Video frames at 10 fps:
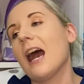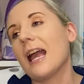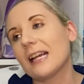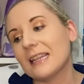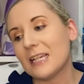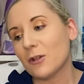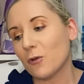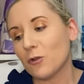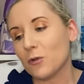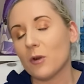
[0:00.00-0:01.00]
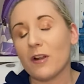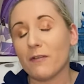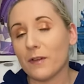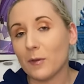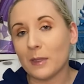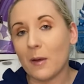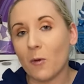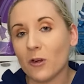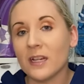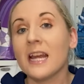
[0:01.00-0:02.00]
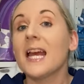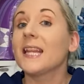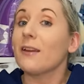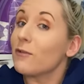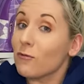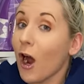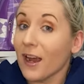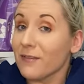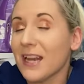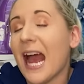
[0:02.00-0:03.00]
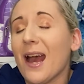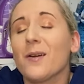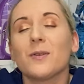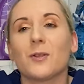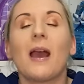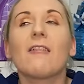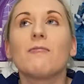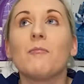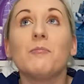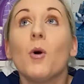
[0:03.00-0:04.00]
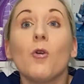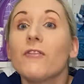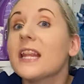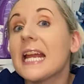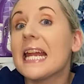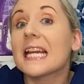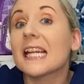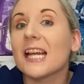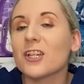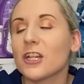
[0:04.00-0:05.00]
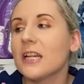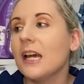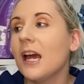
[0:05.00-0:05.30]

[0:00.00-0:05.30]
I had these on order when I filmed that one. They've arrived now, so I have more for the ear collection.